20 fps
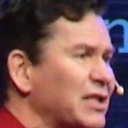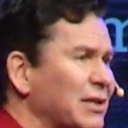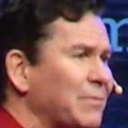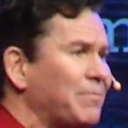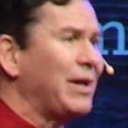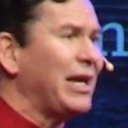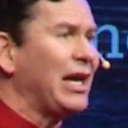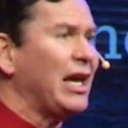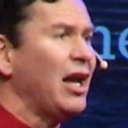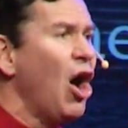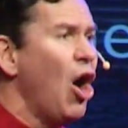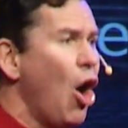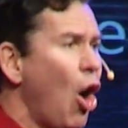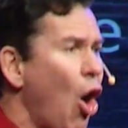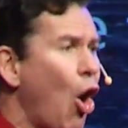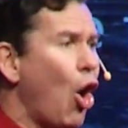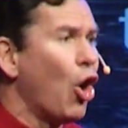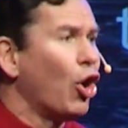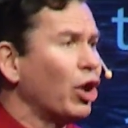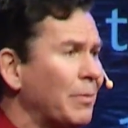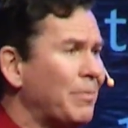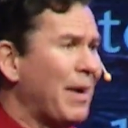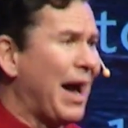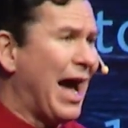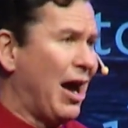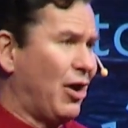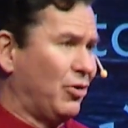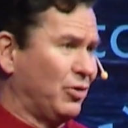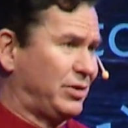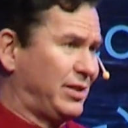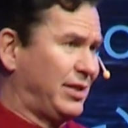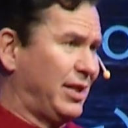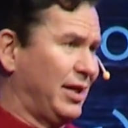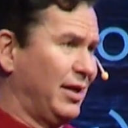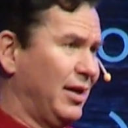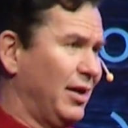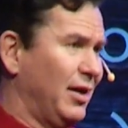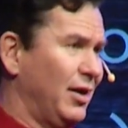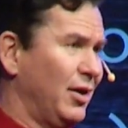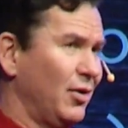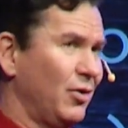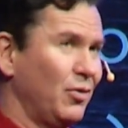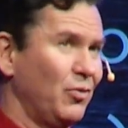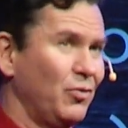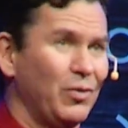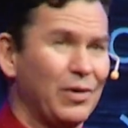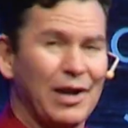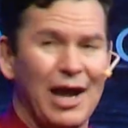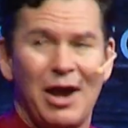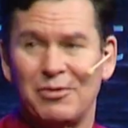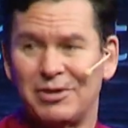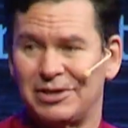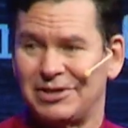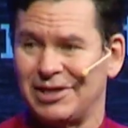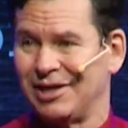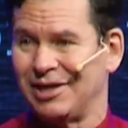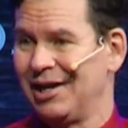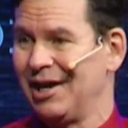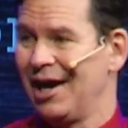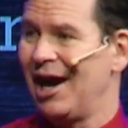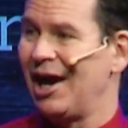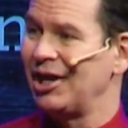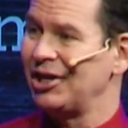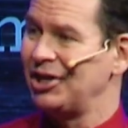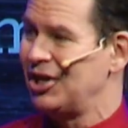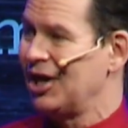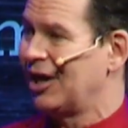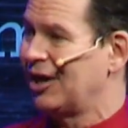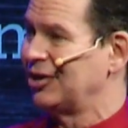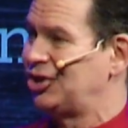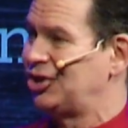to be all about. When I was a, a young